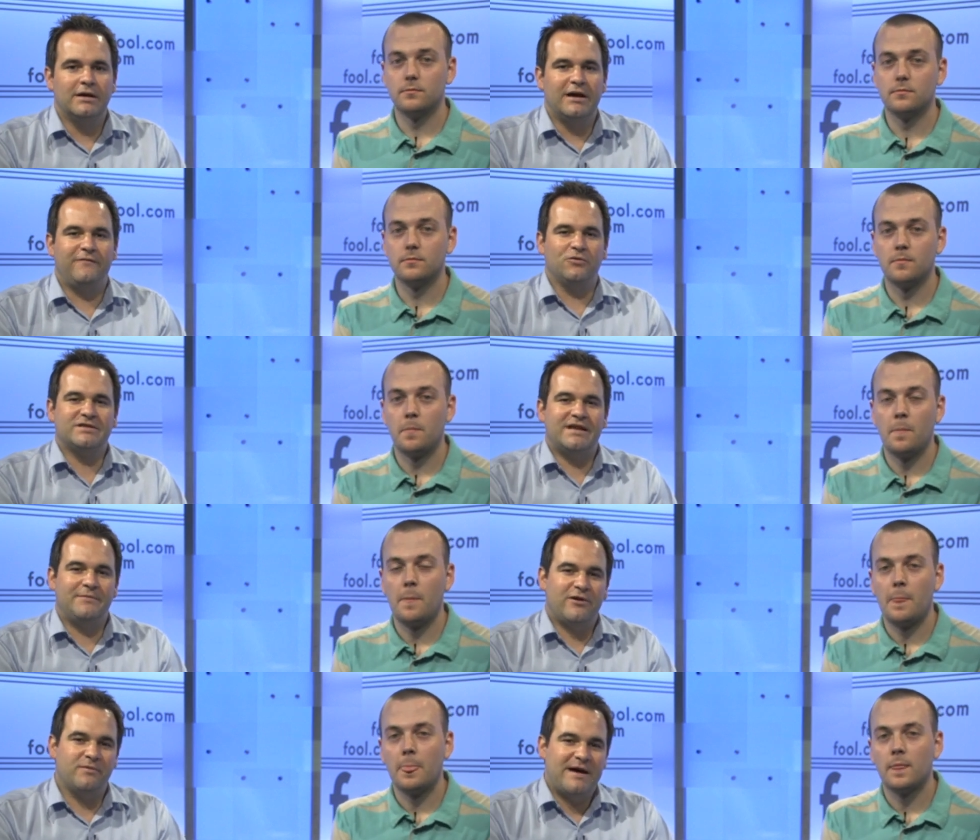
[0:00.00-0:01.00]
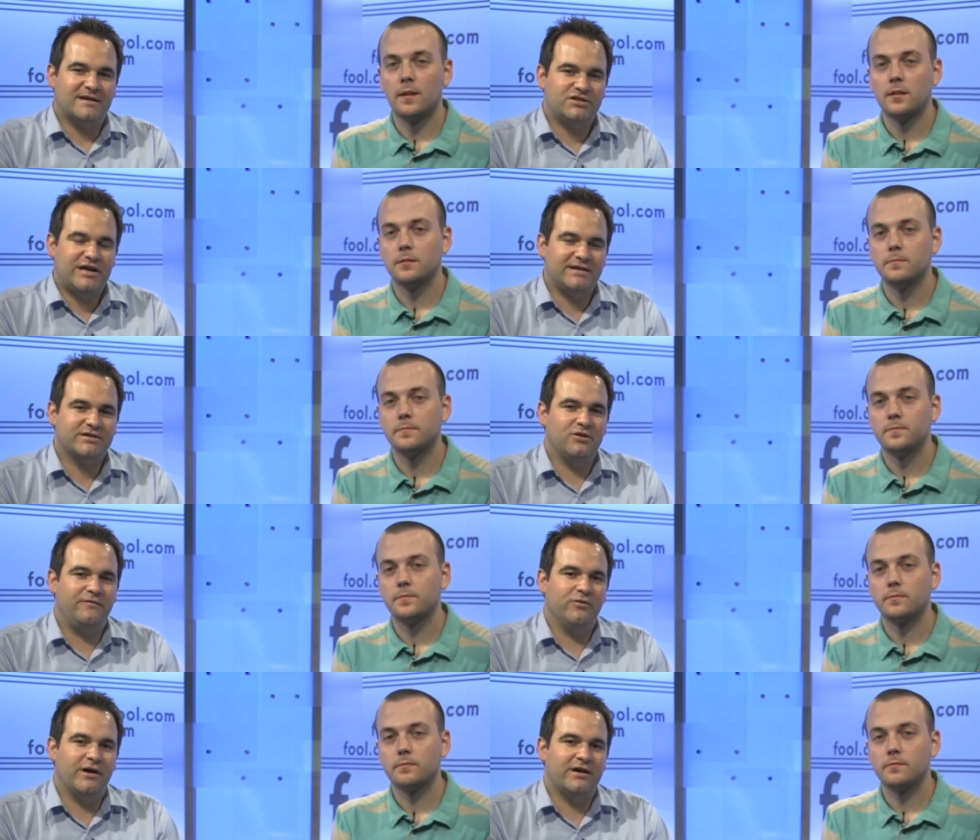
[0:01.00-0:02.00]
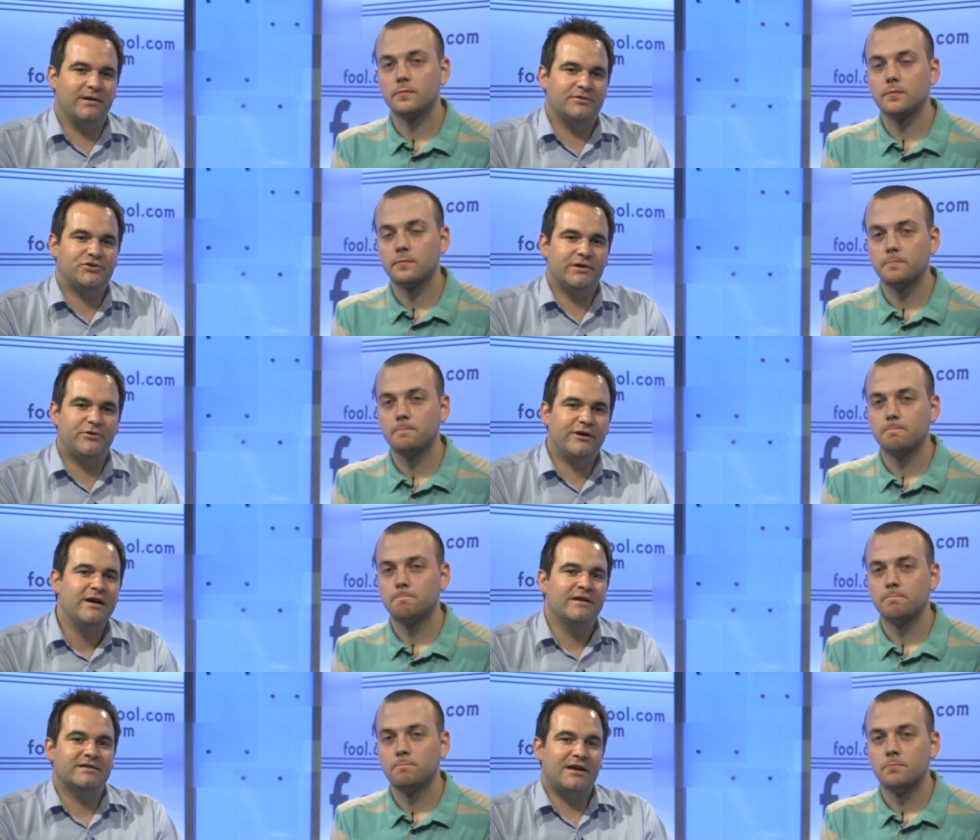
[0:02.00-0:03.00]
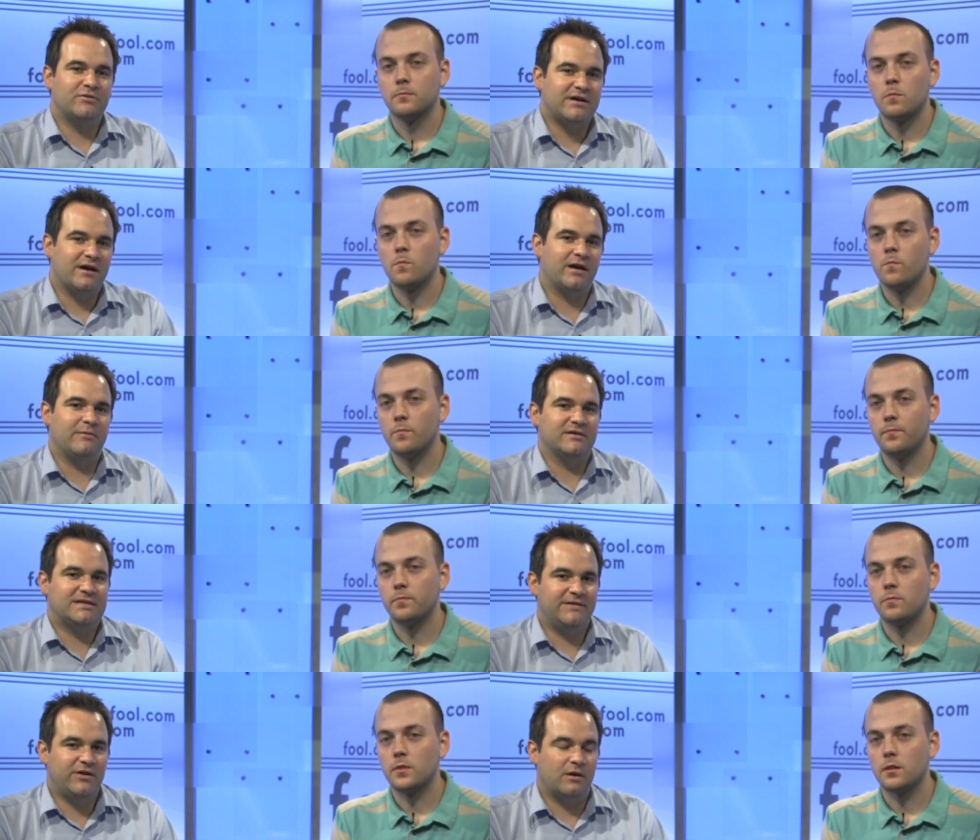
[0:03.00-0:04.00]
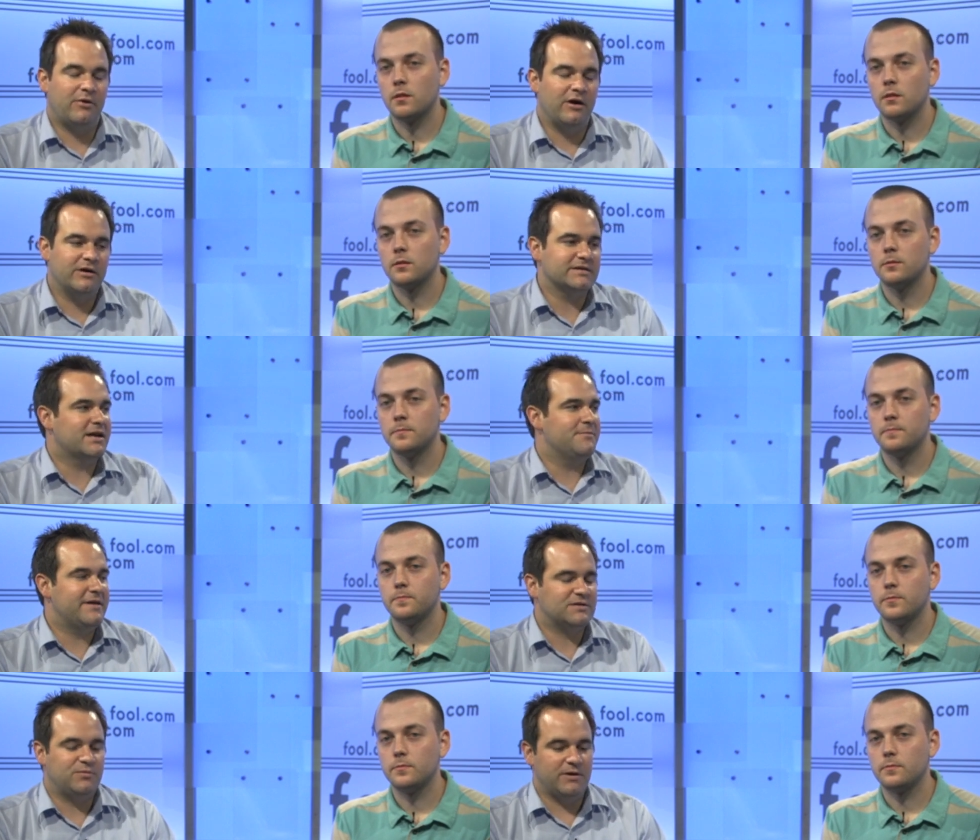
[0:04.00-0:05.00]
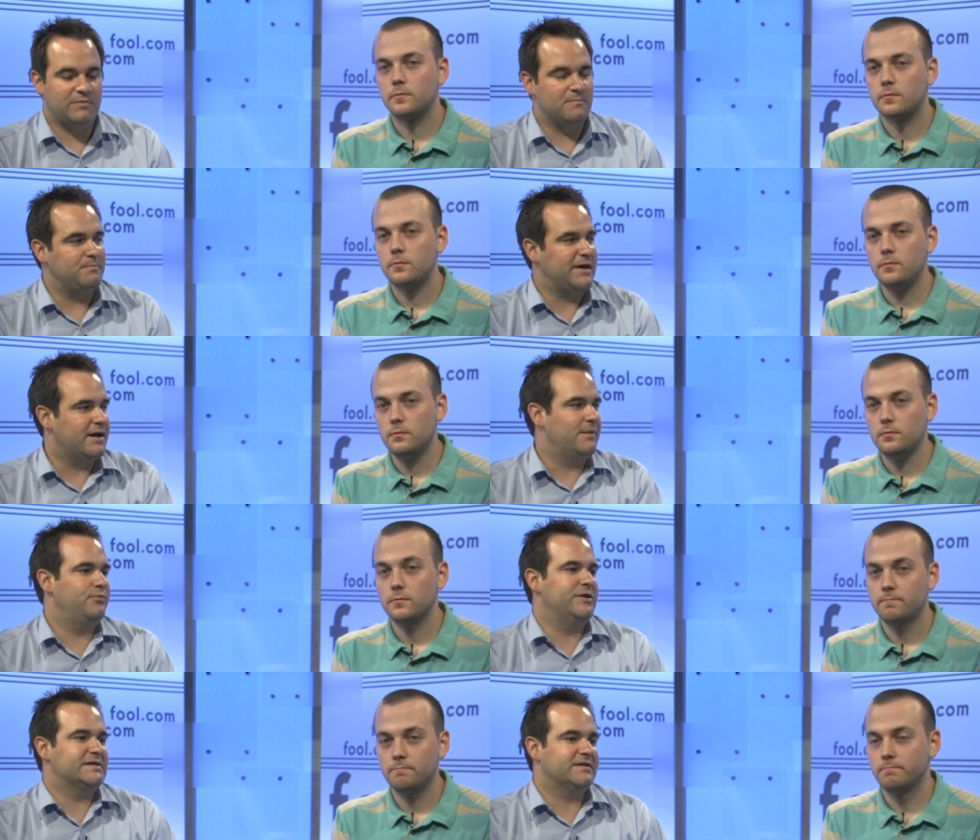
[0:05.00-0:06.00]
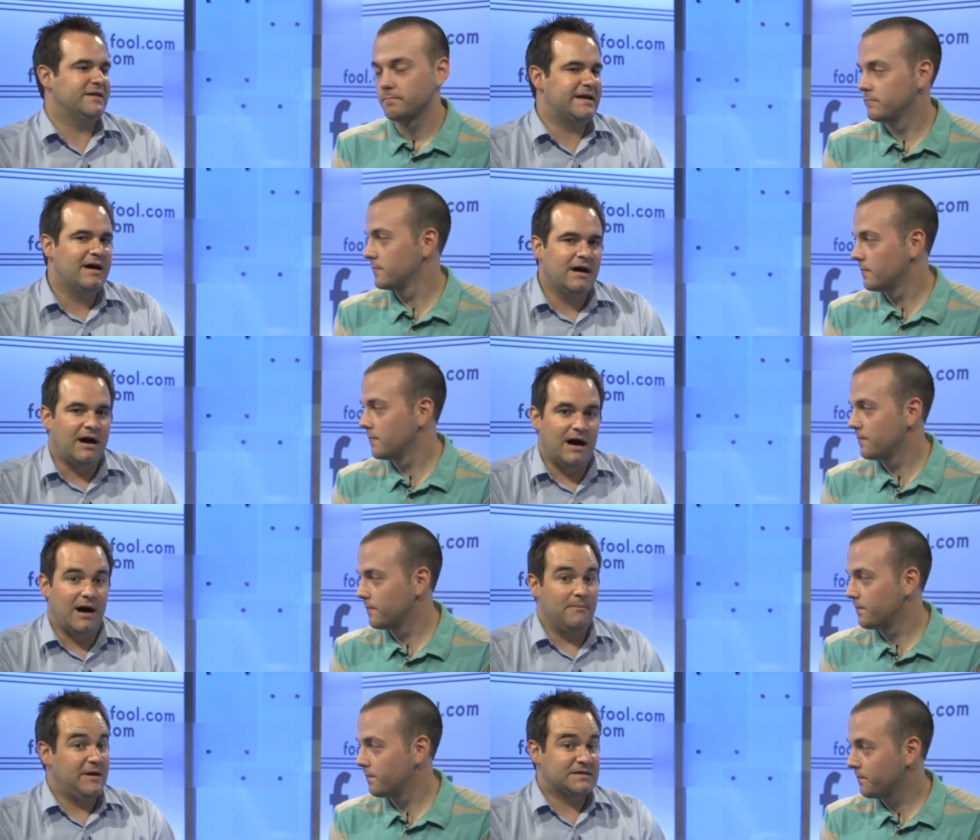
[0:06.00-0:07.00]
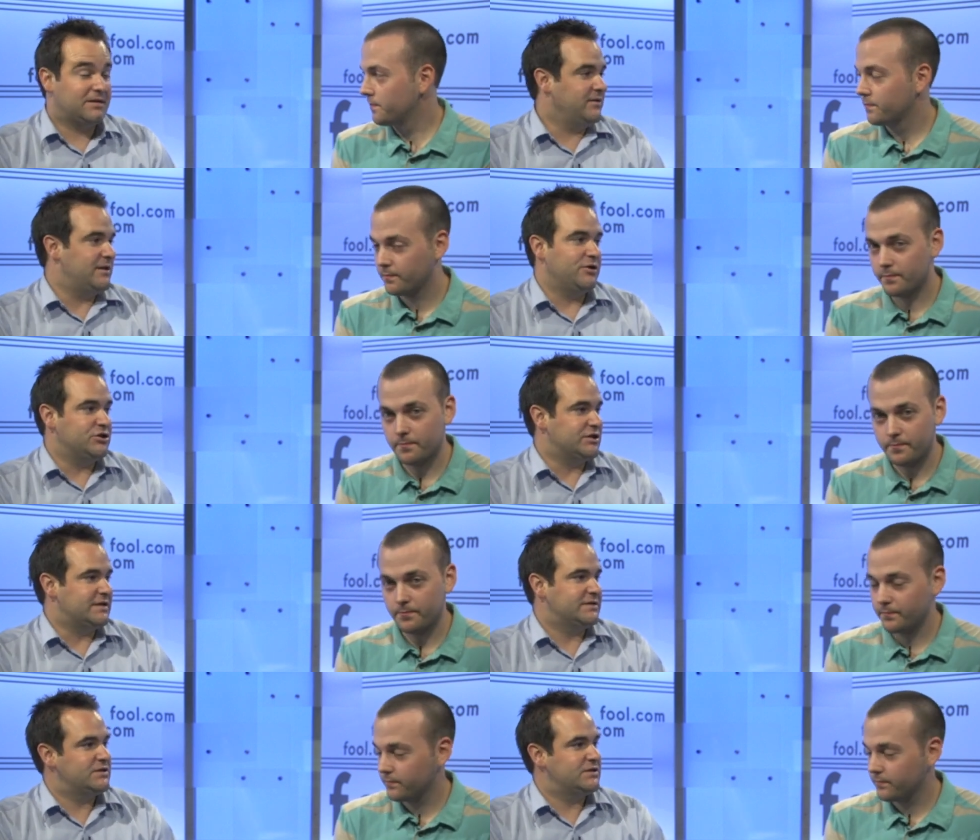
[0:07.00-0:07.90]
Speaker 1: Hey Fools, Sam here with Max Chat, ScoFool.com contributor. Today we're talking about CVR Partners, a company that's really been beat up recently. Um, basically, they're just a